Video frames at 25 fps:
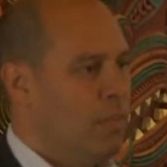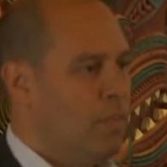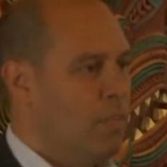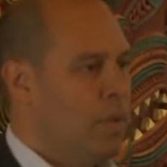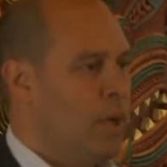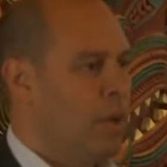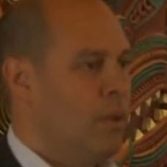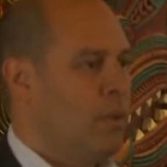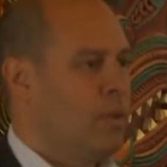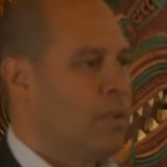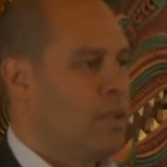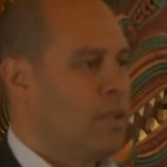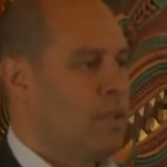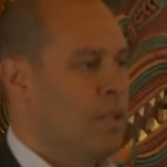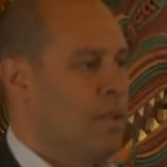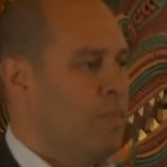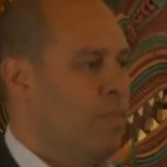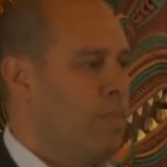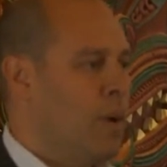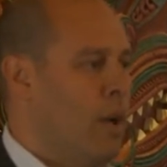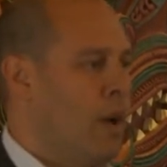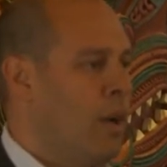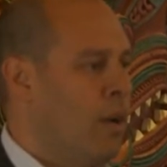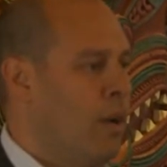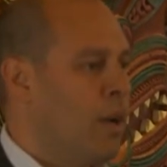parents
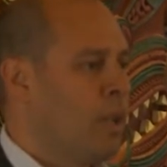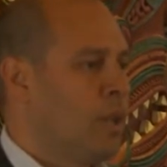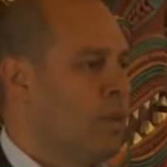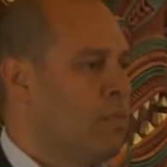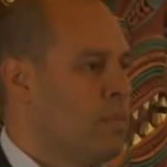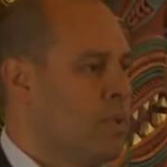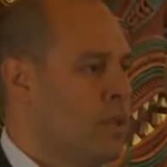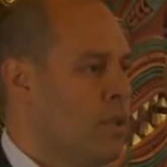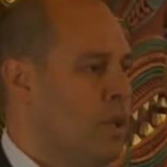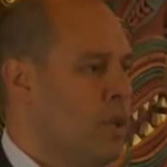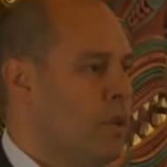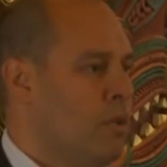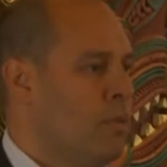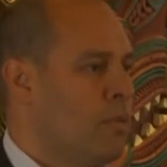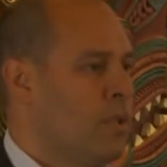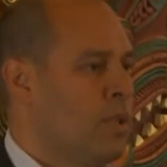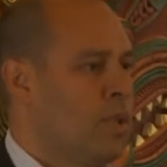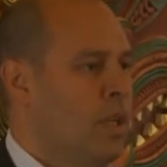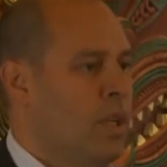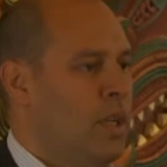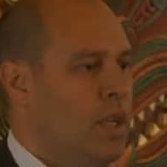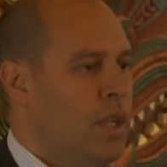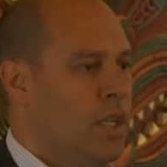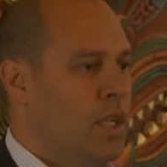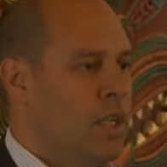empowering themselves
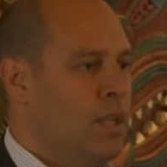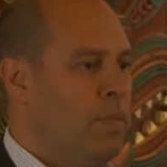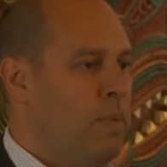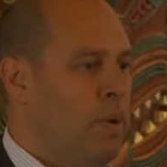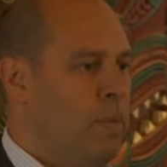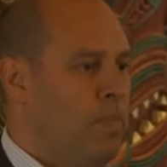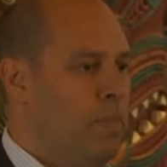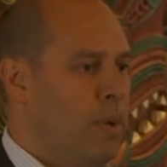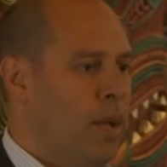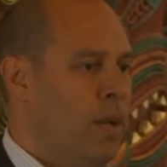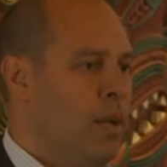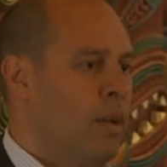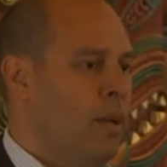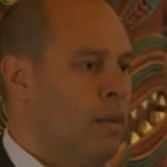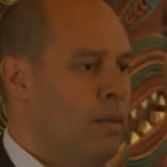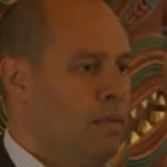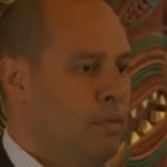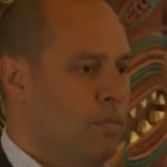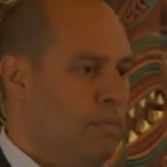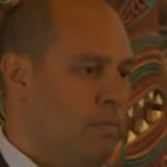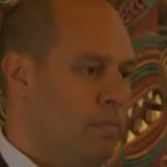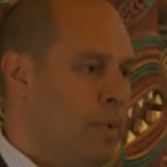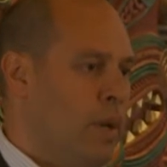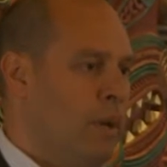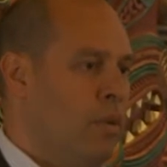to be better
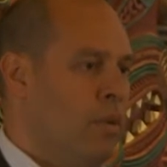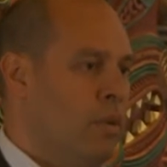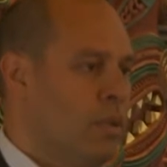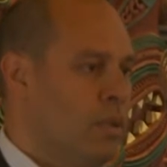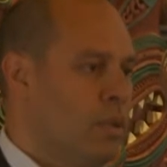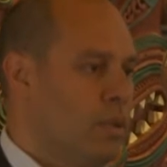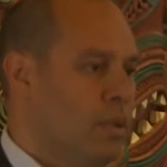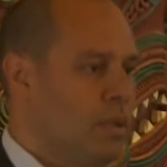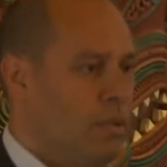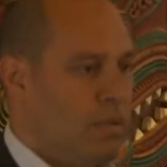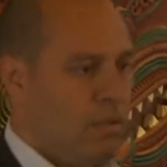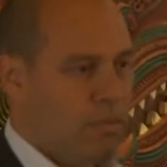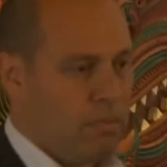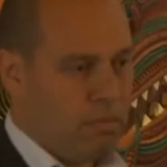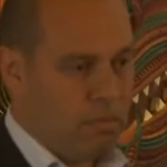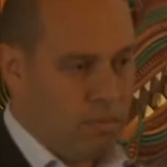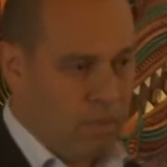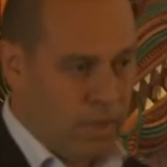parents,